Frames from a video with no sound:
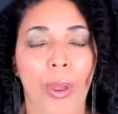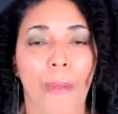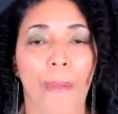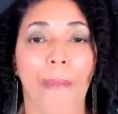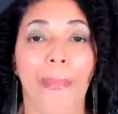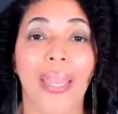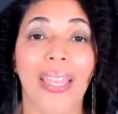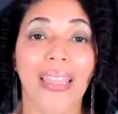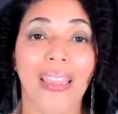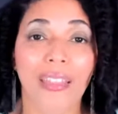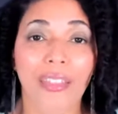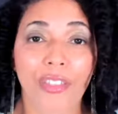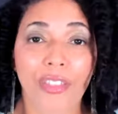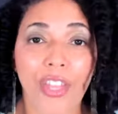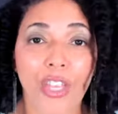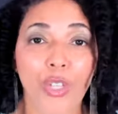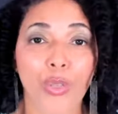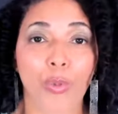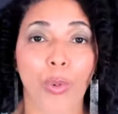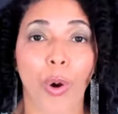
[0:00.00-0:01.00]
making
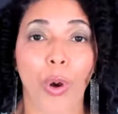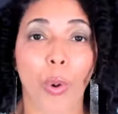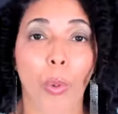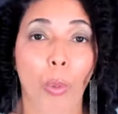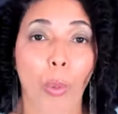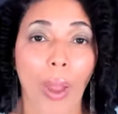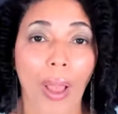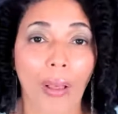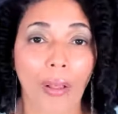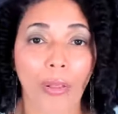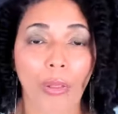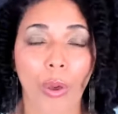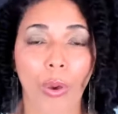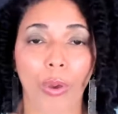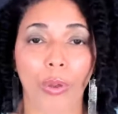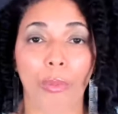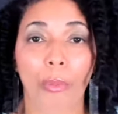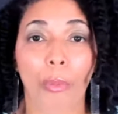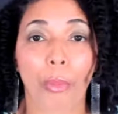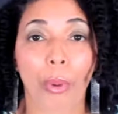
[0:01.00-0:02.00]
things work well
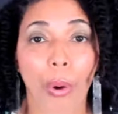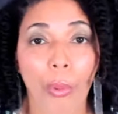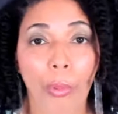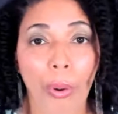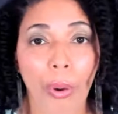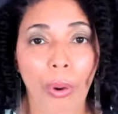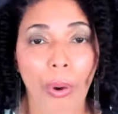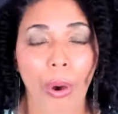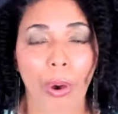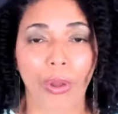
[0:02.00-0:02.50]
on mobile,